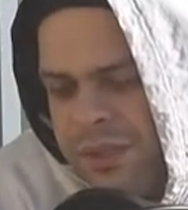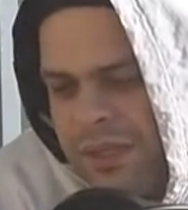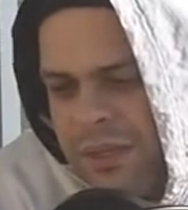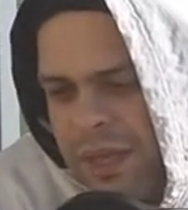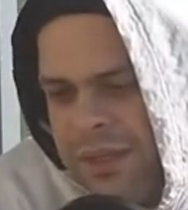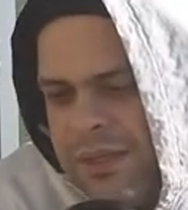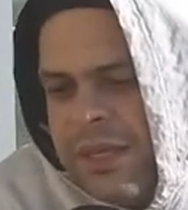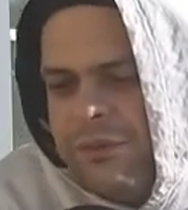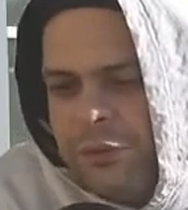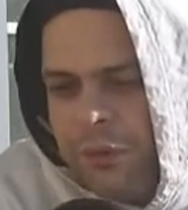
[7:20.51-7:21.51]
and the
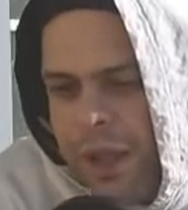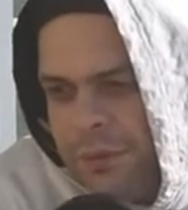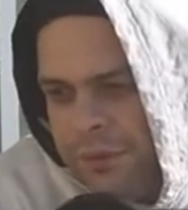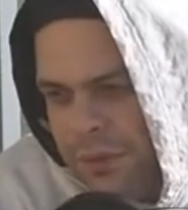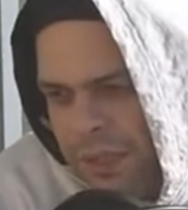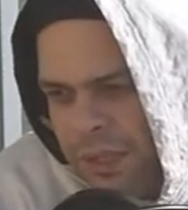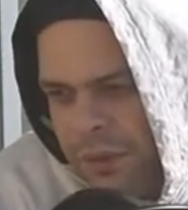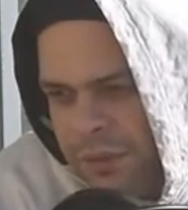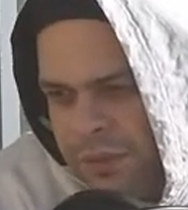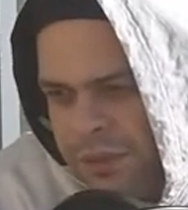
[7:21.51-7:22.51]
Steven Crowder
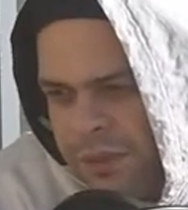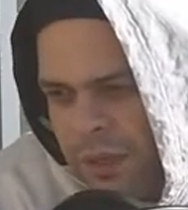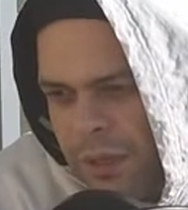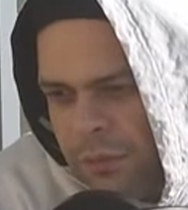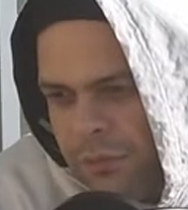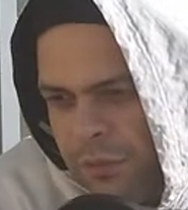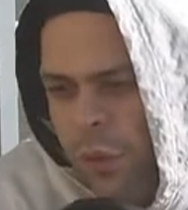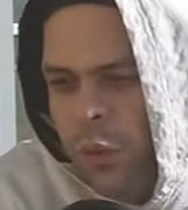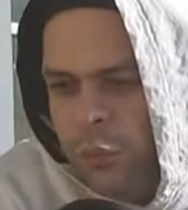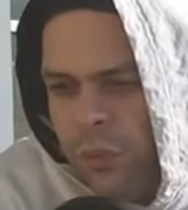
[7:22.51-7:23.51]
videos, the
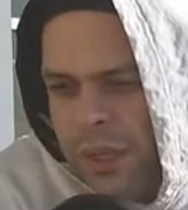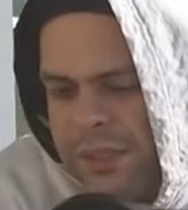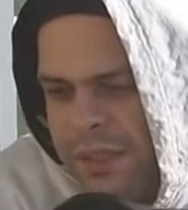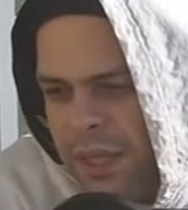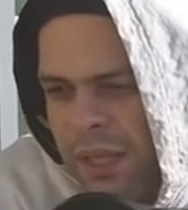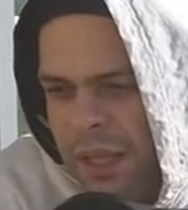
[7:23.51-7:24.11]
old ones.